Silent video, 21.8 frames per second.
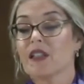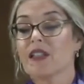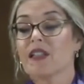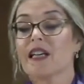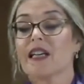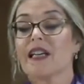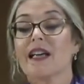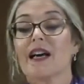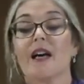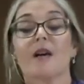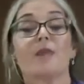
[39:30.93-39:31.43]
And
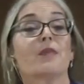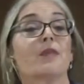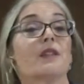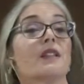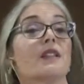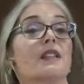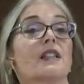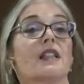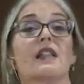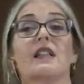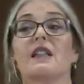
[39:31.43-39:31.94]
that
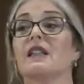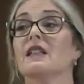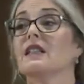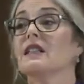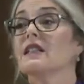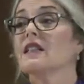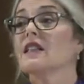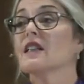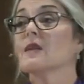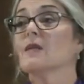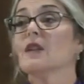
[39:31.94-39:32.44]
happened in,
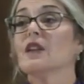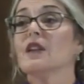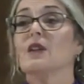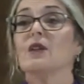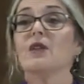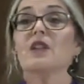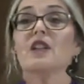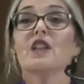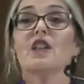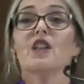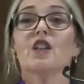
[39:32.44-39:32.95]
does anybody
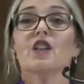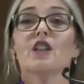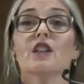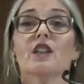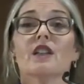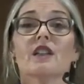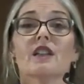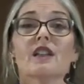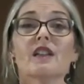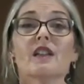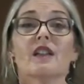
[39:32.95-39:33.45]
know the
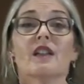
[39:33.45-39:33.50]
year?